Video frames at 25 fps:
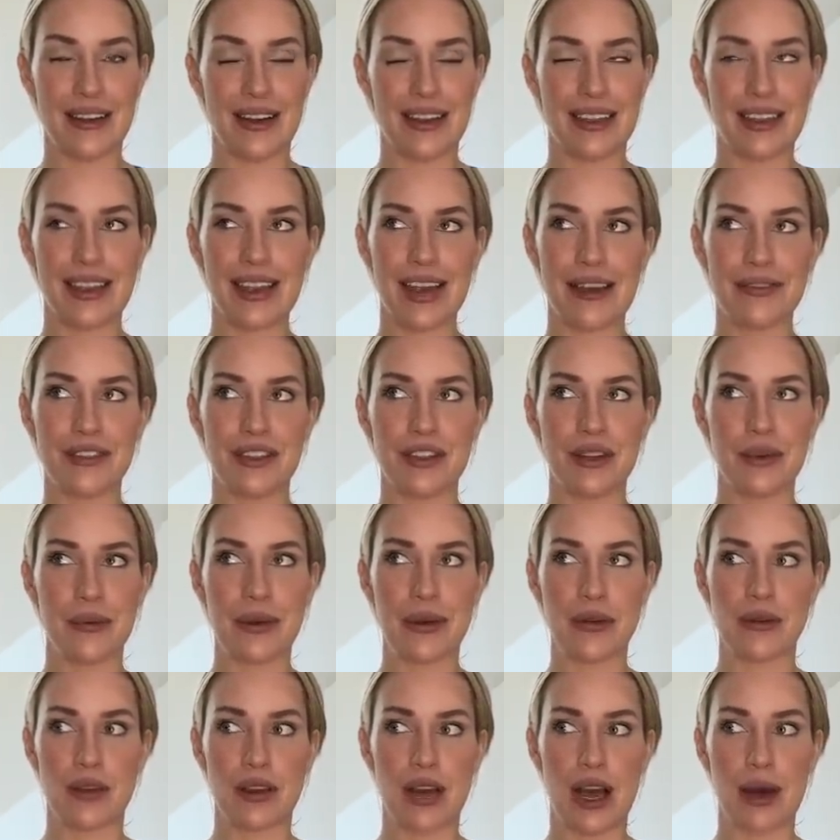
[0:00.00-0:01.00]
I think I have to do
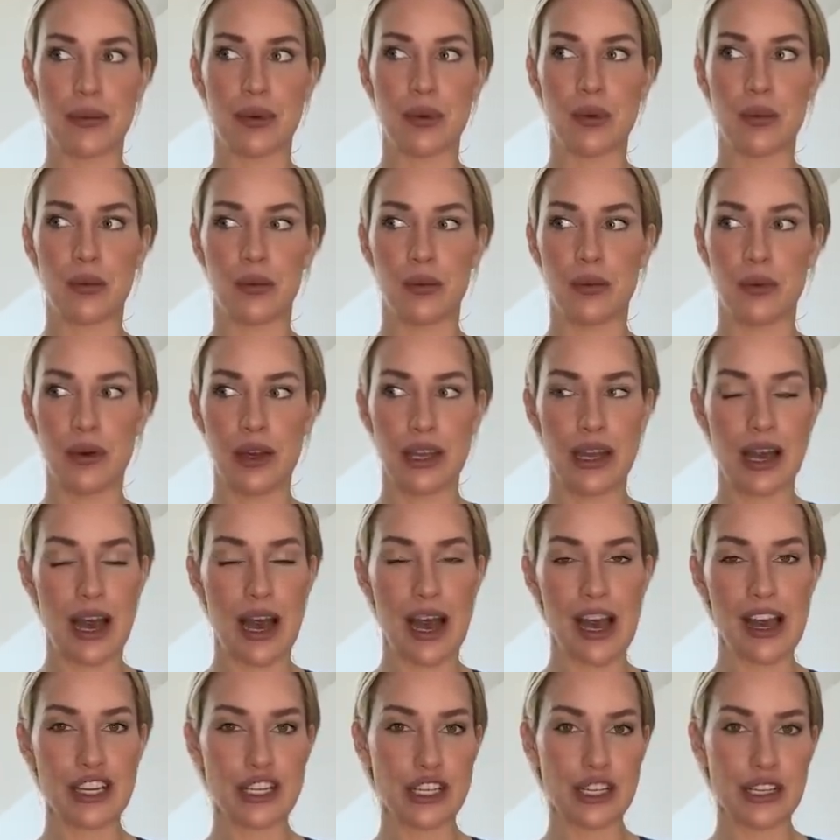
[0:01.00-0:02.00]
maybe a couple
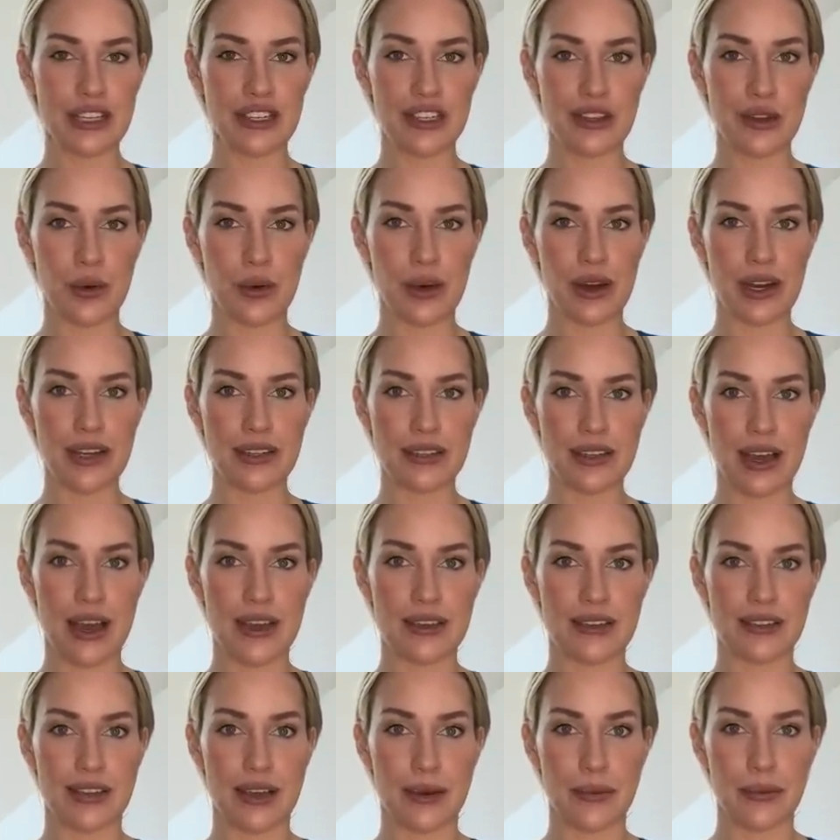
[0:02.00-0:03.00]
IG stories
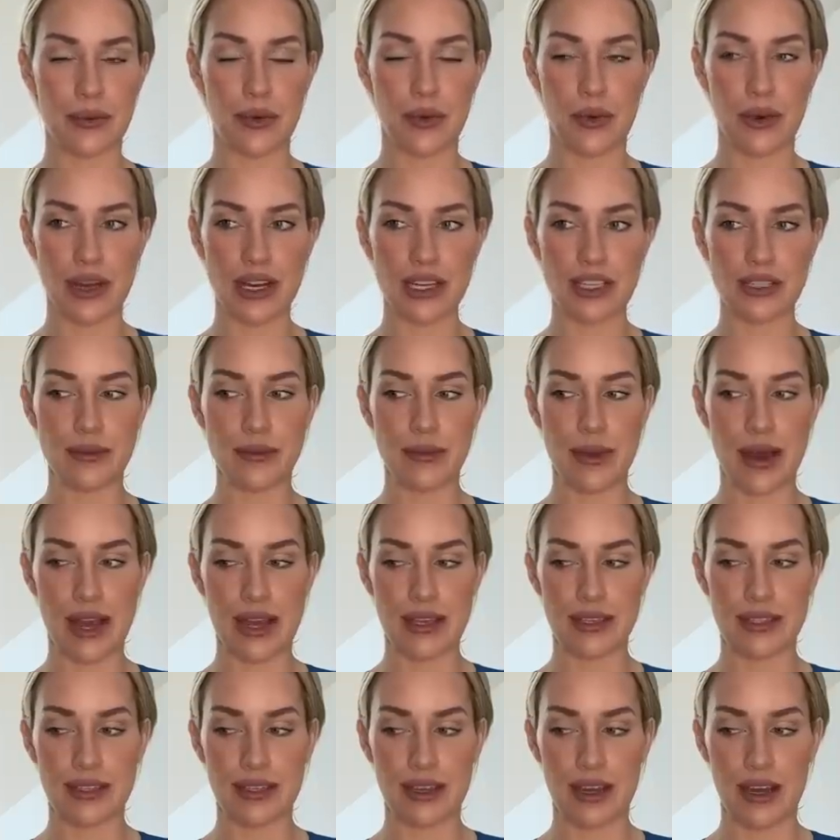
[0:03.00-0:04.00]
at some point,
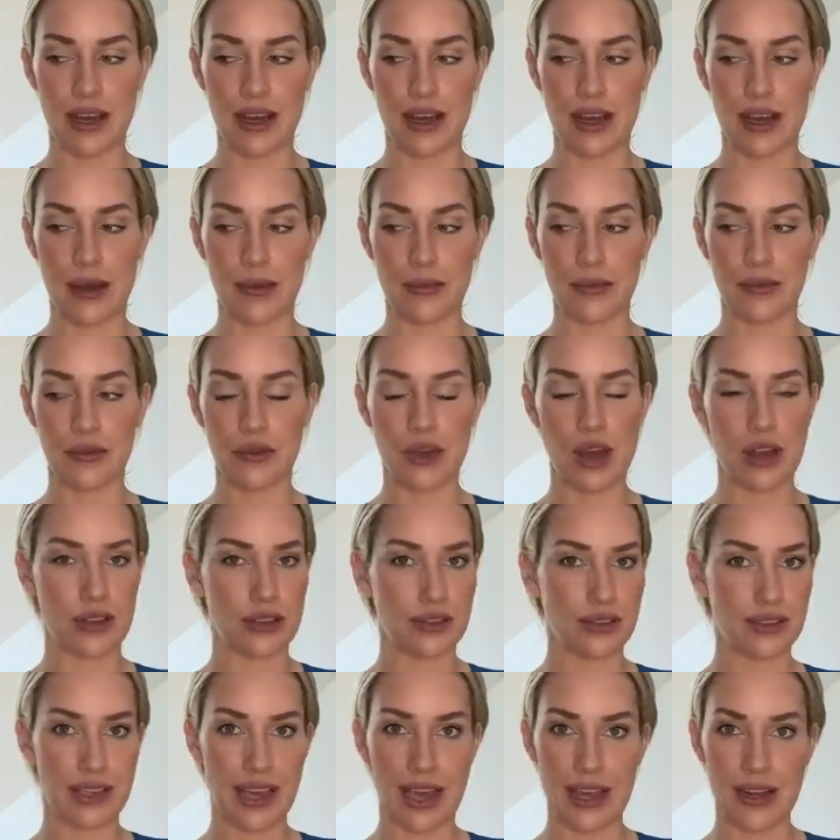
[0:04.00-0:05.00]
but
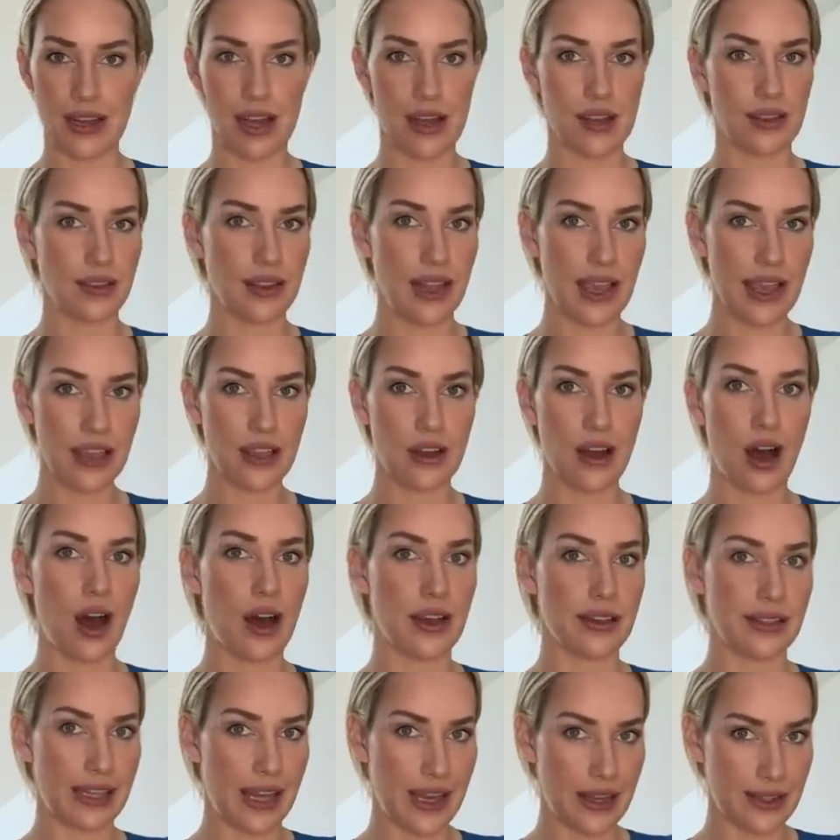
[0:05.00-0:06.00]
again, a light
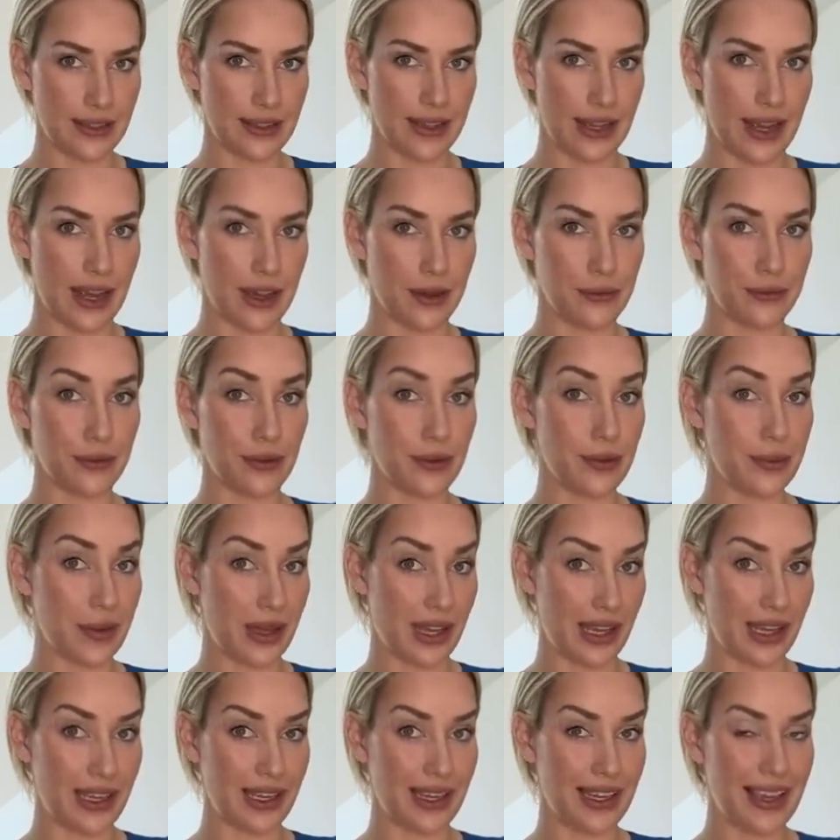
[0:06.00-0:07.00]
content day for
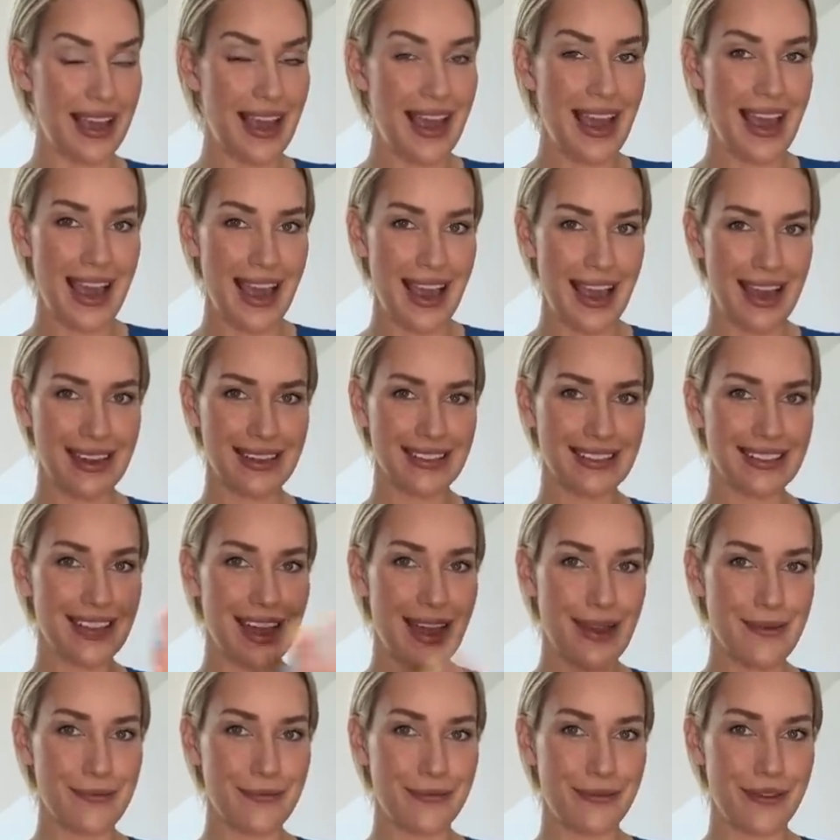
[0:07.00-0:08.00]
me, and
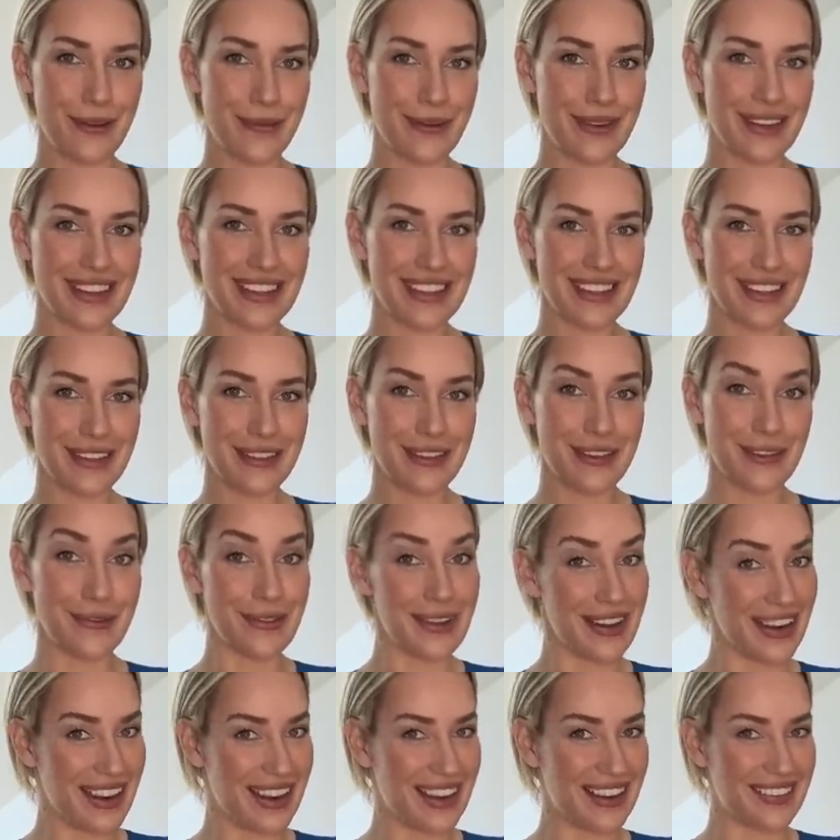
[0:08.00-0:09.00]
I'm filming this YouTube
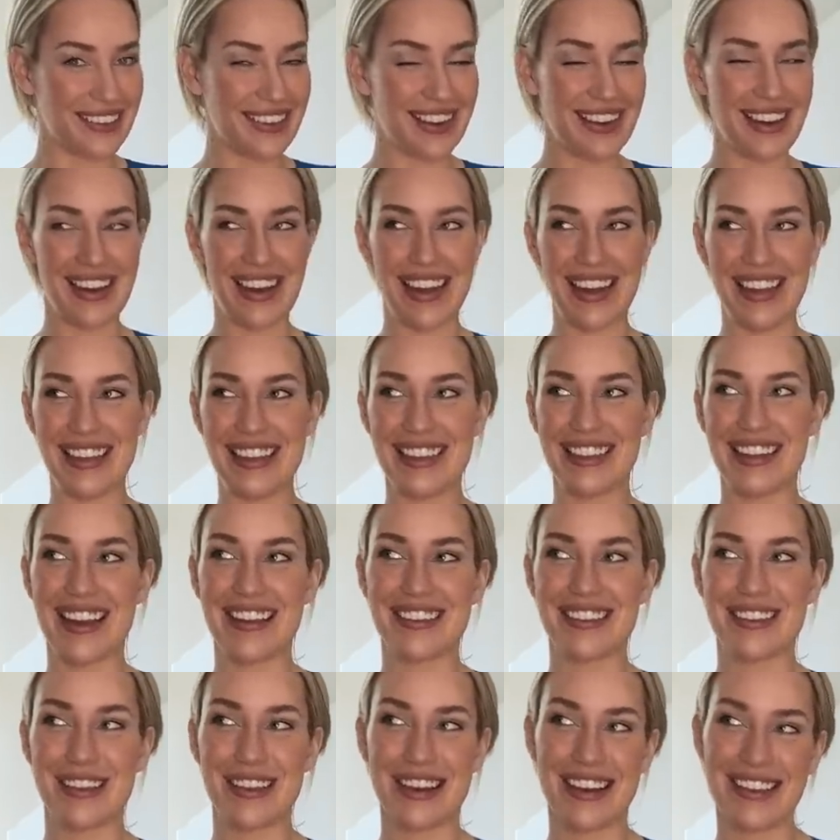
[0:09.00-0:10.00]
video and this
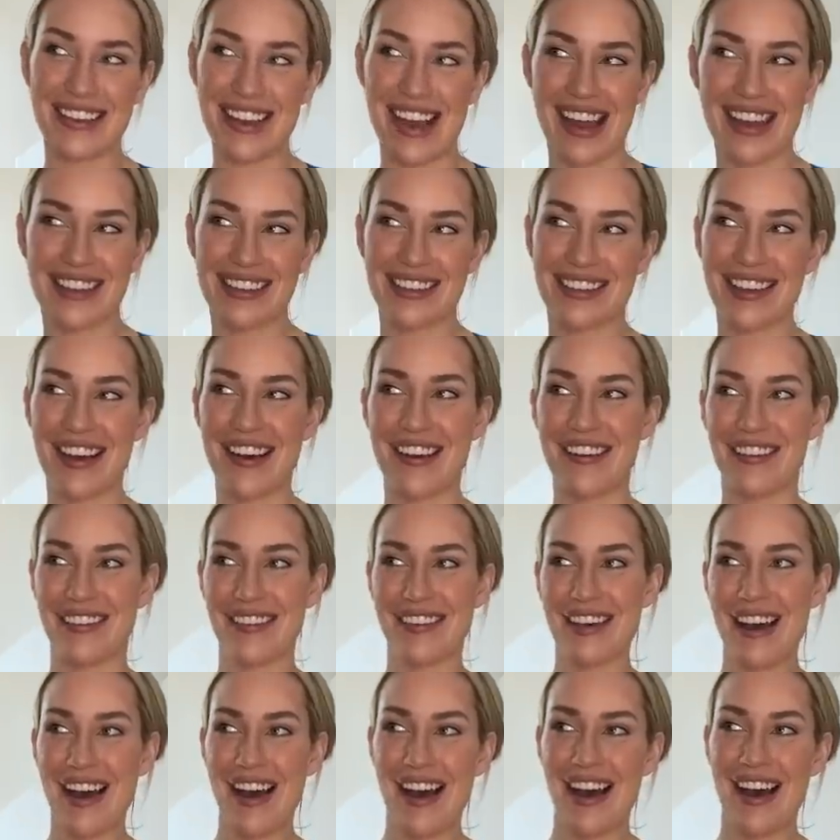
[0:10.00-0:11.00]
counts as content.
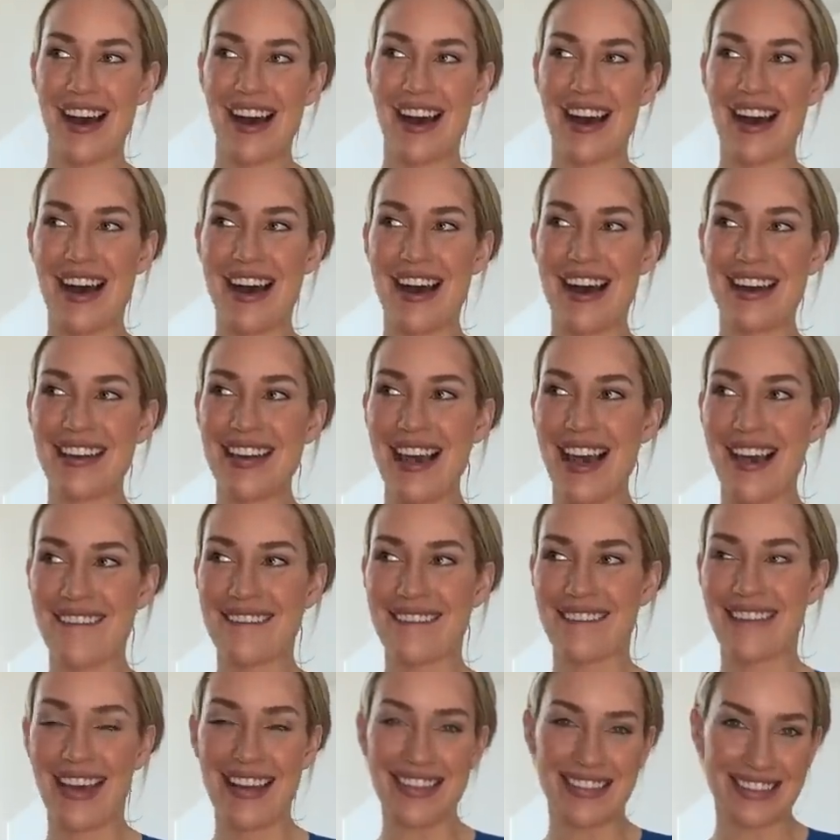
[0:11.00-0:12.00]
So yeah,
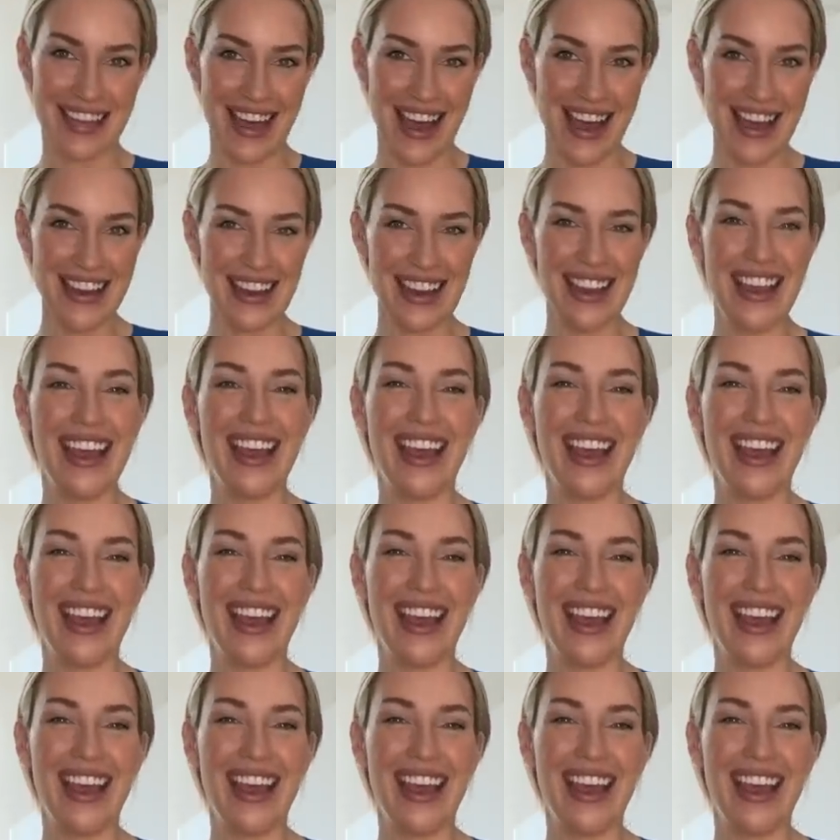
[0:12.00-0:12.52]
that's that.